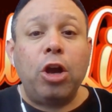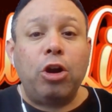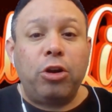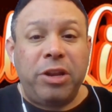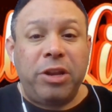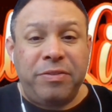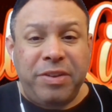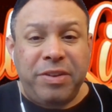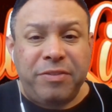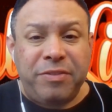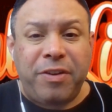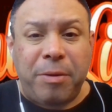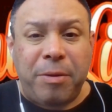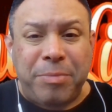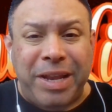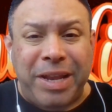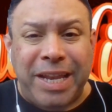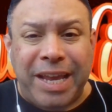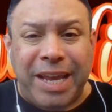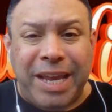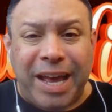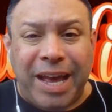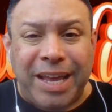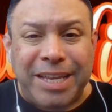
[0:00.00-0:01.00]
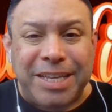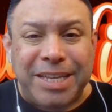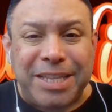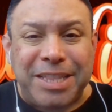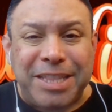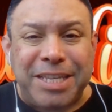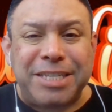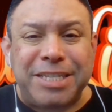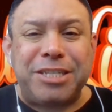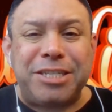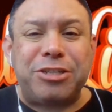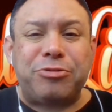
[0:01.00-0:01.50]
Good evening, familia.
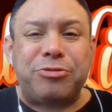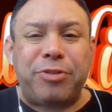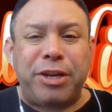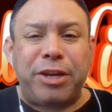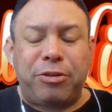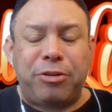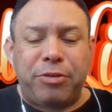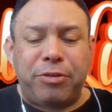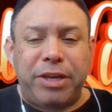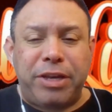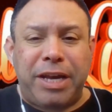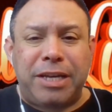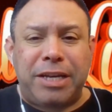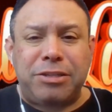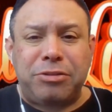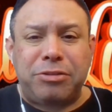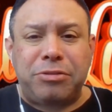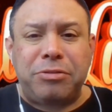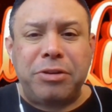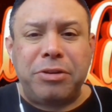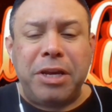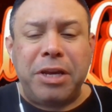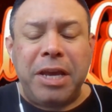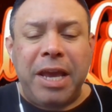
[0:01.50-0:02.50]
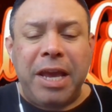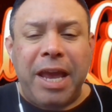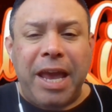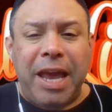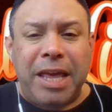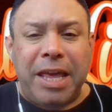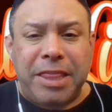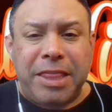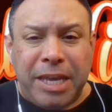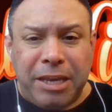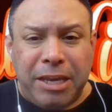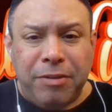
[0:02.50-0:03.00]
This is Ray Collazo,
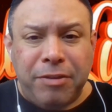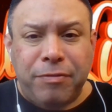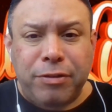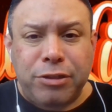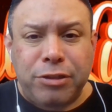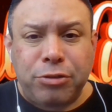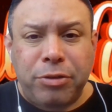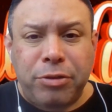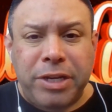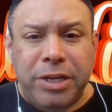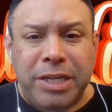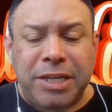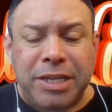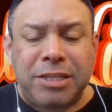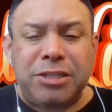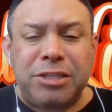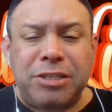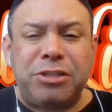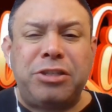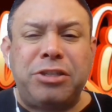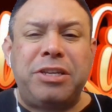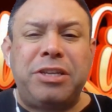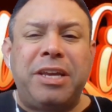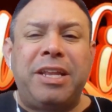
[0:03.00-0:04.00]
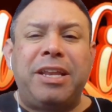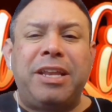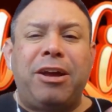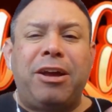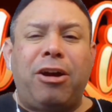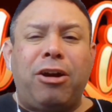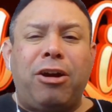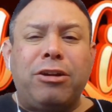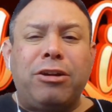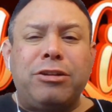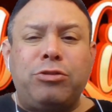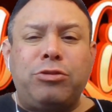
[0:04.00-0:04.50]
and thank you for joining us at
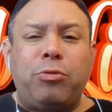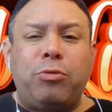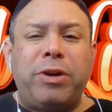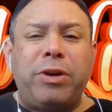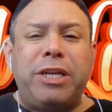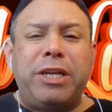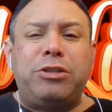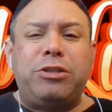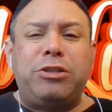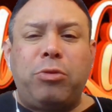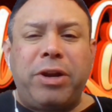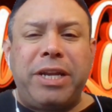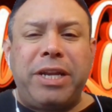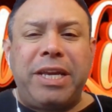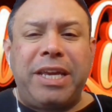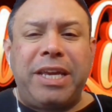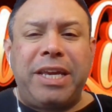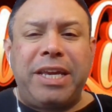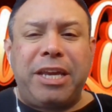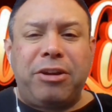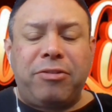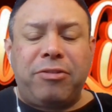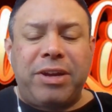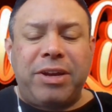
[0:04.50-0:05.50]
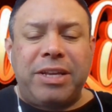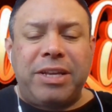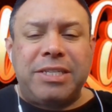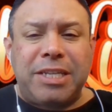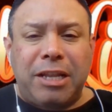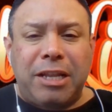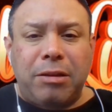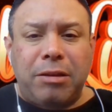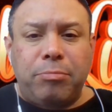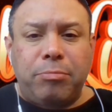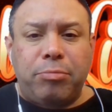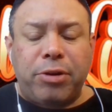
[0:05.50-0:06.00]
our 2020 year end
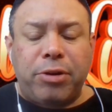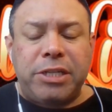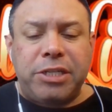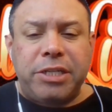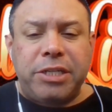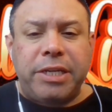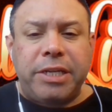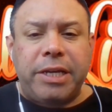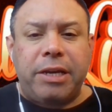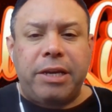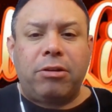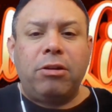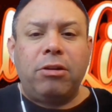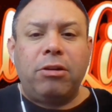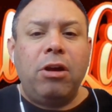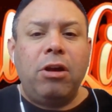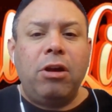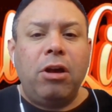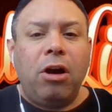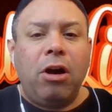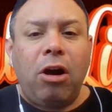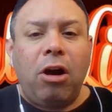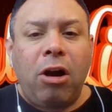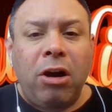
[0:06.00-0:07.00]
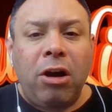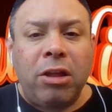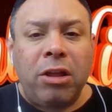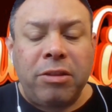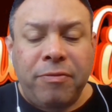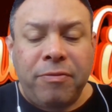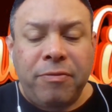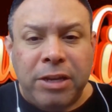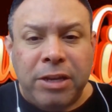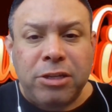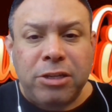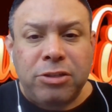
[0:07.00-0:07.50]
celebration here on the
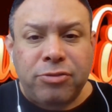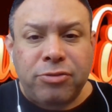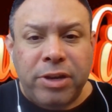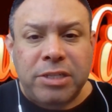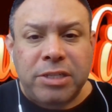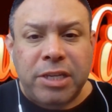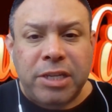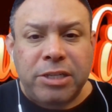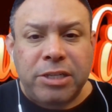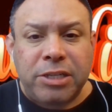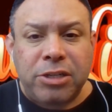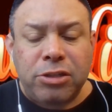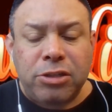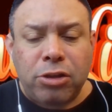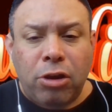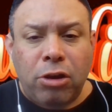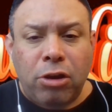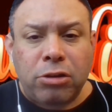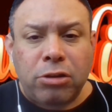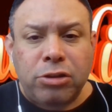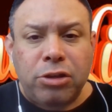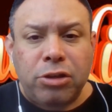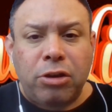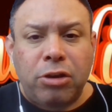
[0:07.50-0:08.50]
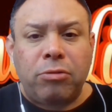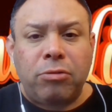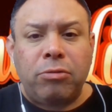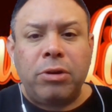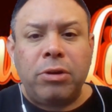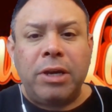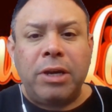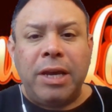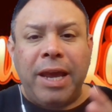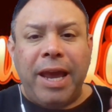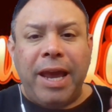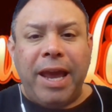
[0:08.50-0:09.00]
Found in Translation Talk Show.
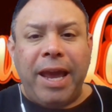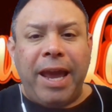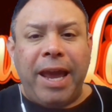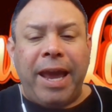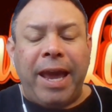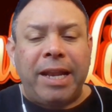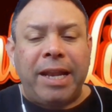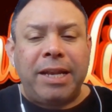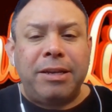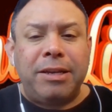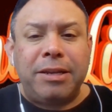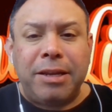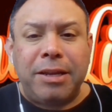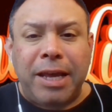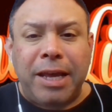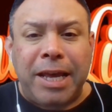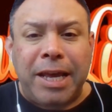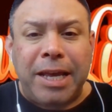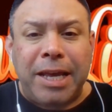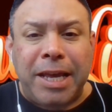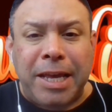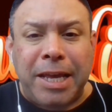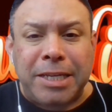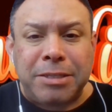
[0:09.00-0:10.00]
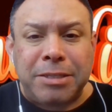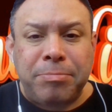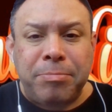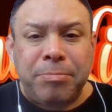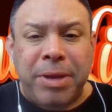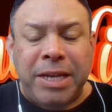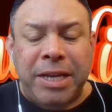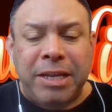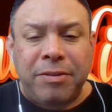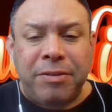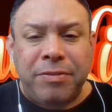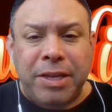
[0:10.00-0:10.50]
And uh, as
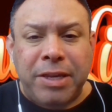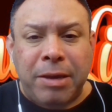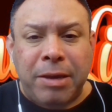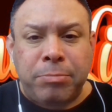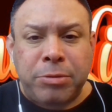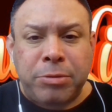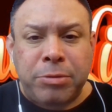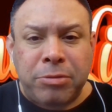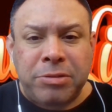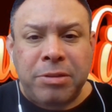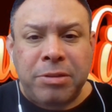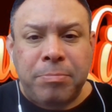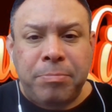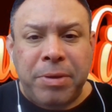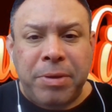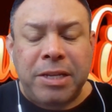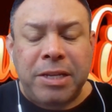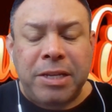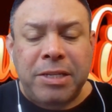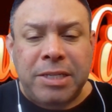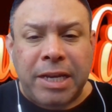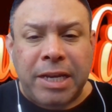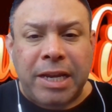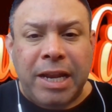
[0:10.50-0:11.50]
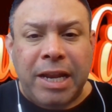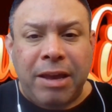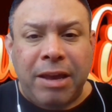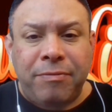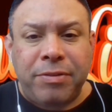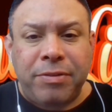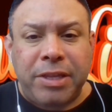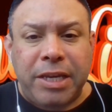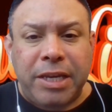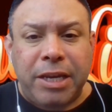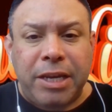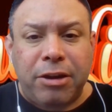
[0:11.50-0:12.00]
many of the episodes have been in the second half
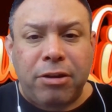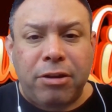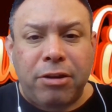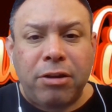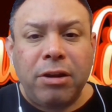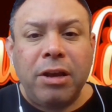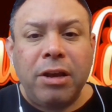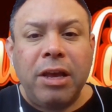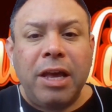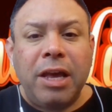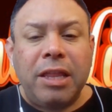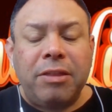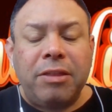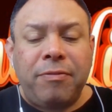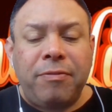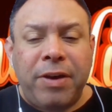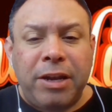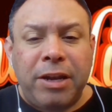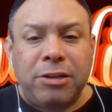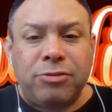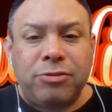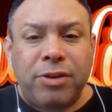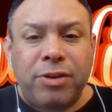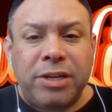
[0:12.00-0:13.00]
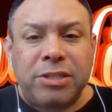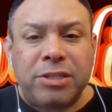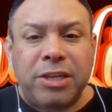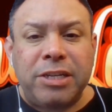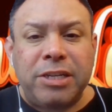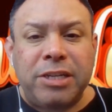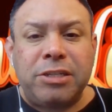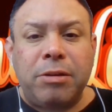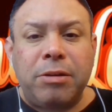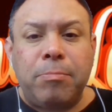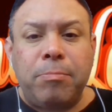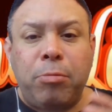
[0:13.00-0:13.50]
of the year, the Found in
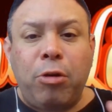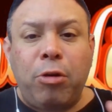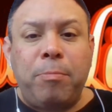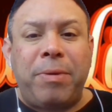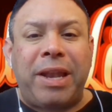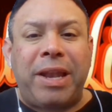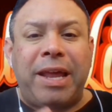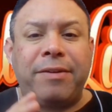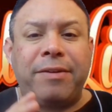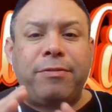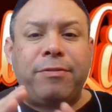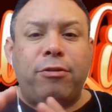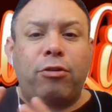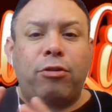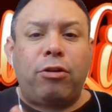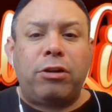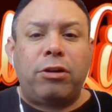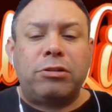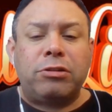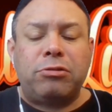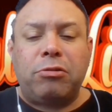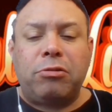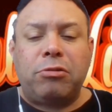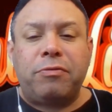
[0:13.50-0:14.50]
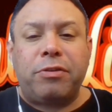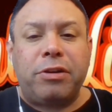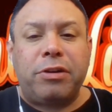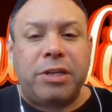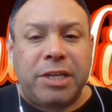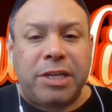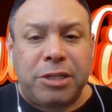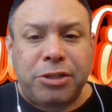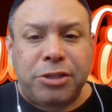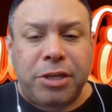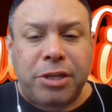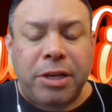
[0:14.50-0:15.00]
Translation Bomba Live crossover
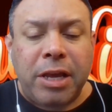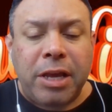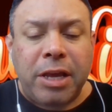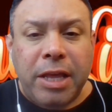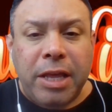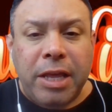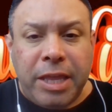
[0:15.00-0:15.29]
edition.